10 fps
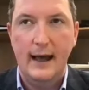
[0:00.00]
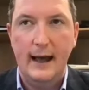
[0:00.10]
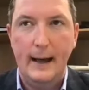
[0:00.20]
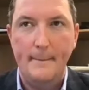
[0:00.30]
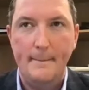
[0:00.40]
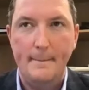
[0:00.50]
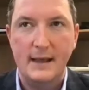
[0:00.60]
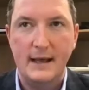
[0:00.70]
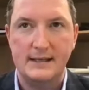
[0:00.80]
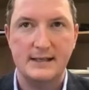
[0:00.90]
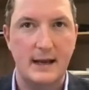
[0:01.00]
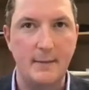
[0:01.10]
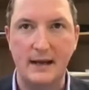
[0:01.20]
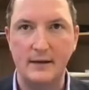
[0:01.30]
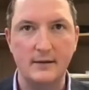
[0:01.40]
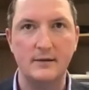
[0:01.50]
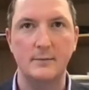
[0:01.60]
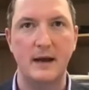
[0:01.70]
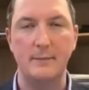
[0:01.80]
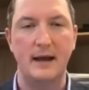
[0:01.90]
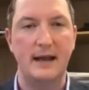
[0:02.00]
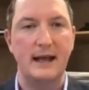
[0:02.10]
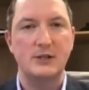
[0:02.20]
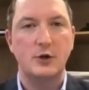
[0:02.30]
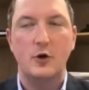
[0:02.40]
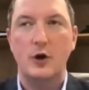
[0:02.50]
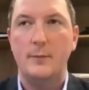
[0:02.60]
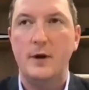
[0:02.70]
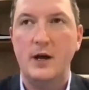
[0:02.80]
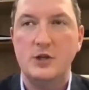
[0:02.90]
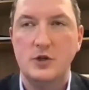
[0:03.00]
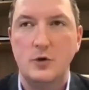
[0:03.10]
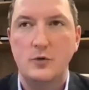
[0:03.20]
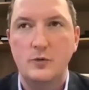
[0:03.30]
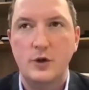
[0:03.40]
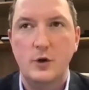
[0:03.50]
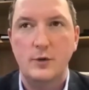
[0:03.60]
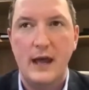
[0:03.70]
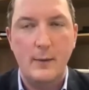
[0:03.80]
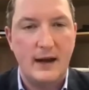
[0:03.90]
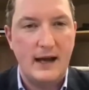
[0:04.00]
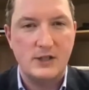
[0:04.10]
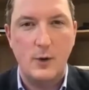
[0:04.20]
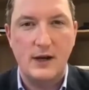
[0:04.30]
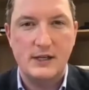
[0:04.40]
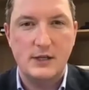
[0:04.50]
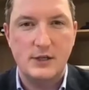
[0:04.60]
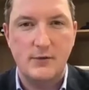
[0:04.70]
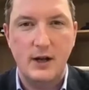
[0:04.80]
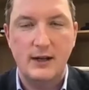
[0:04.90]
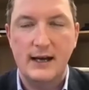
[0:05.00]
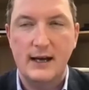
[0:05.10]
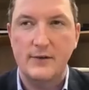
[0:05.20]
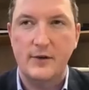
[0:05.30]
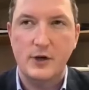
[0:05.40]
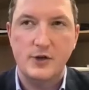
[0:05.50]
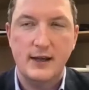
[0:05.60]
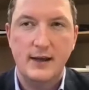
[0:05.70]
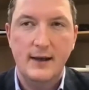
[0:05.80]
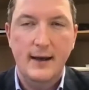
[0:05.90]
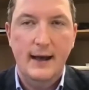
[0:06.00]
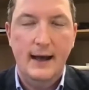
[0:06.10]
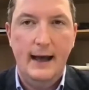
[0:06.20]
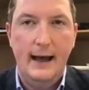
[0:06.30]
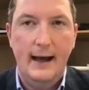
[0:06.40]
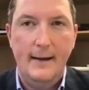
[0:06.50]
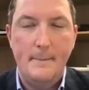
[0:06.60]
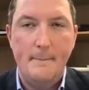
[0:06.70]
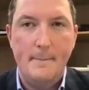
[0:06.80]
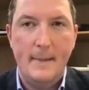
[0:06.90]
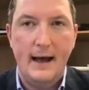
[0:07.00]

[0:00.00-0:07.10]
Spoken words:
As I say, my kids are grown up now, so they would ask questions around the anniversary, and